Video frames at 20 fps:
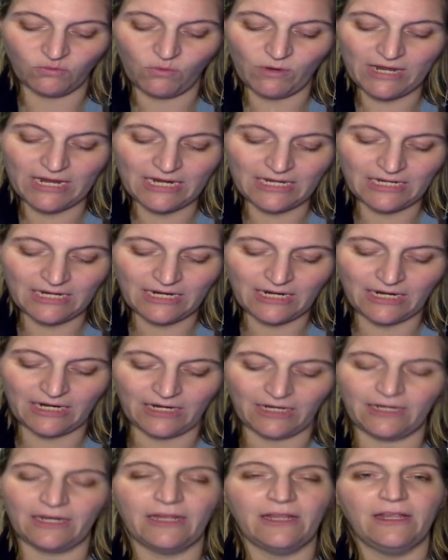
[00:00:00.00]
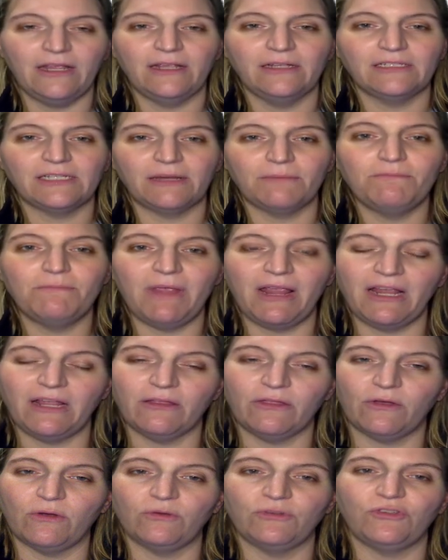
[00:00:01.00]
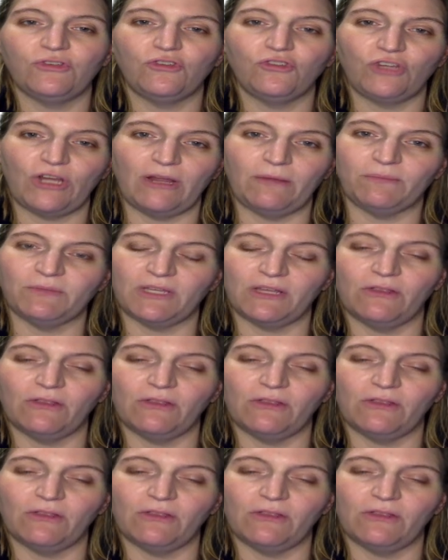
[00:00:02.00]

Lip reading: we need to make those shapes,